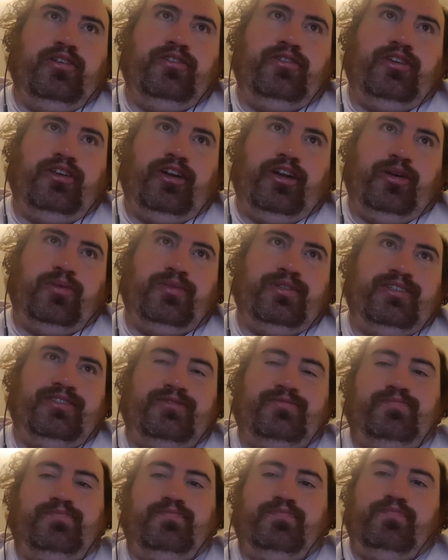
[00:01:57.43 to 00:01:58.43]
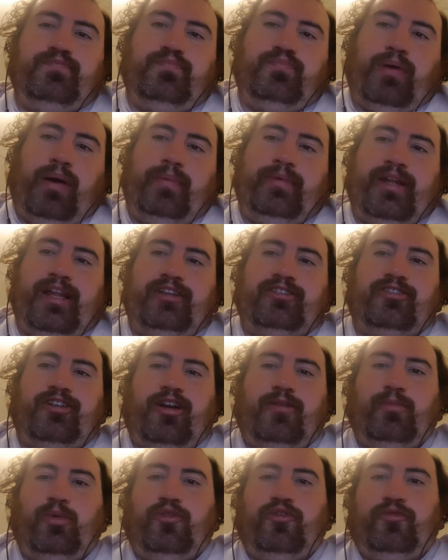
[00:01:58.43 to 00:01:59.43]
you know, he's probably not a
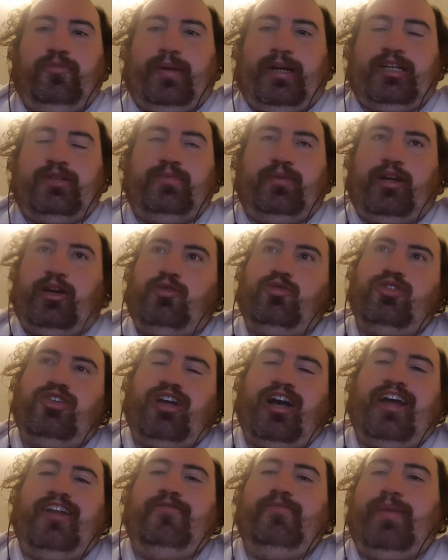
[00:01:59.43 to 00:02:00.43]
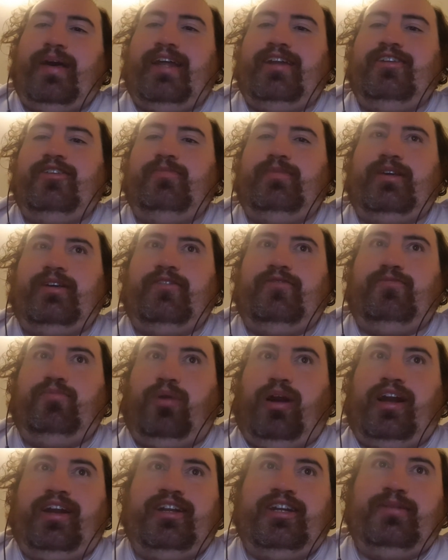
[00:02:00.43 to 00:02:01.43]
starter, more of a bench player. Was kind of betting to be
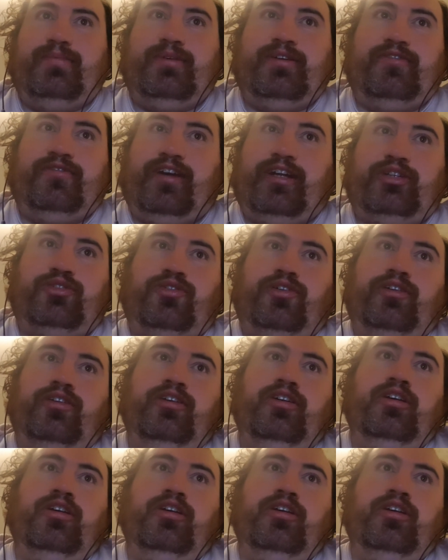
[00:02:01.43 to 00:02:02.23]
brought in to be a veteran.